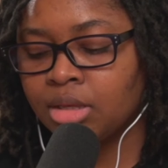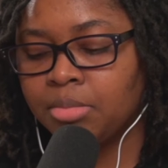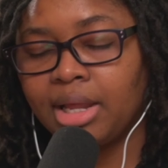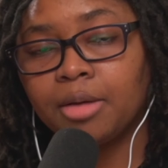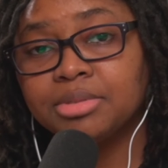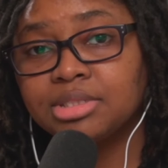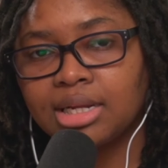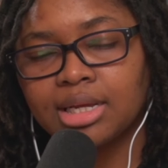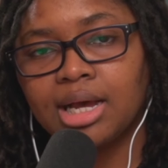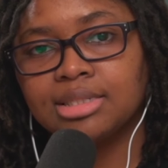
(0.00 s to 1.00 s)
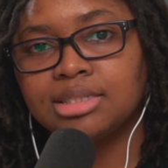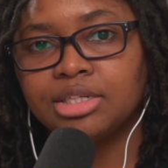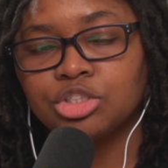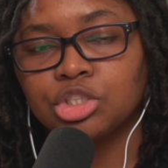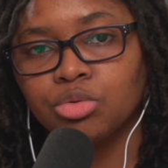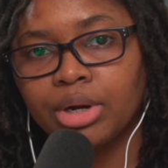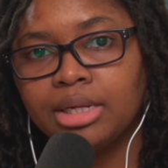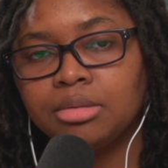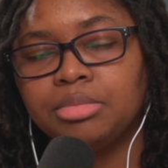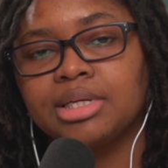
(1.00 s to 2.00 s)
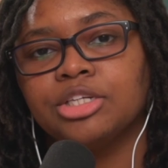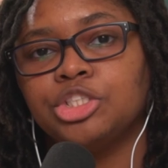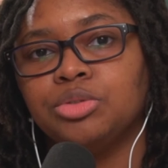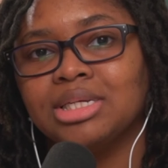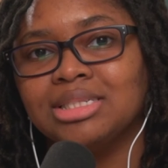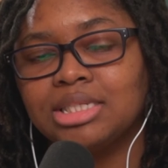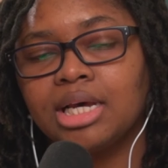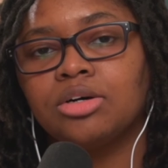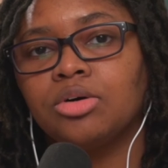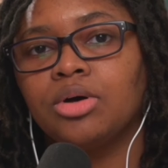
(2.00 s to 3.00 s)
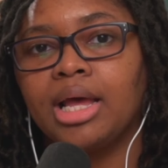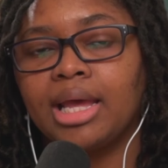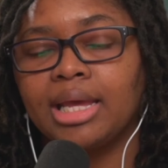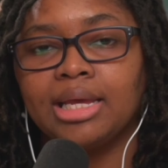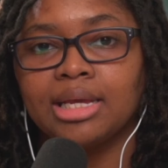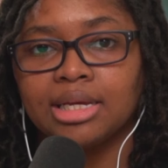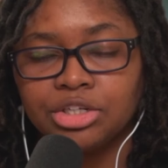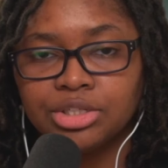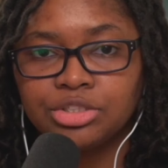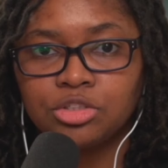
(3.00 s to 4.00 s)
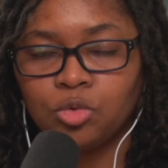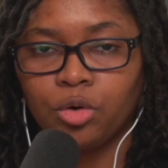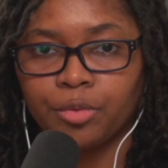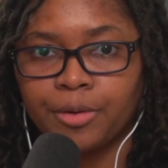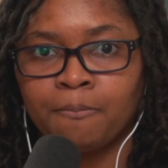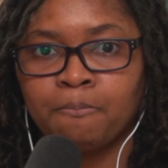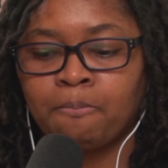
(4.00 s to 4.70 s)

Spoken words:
But episodic content is great because you can tell a good story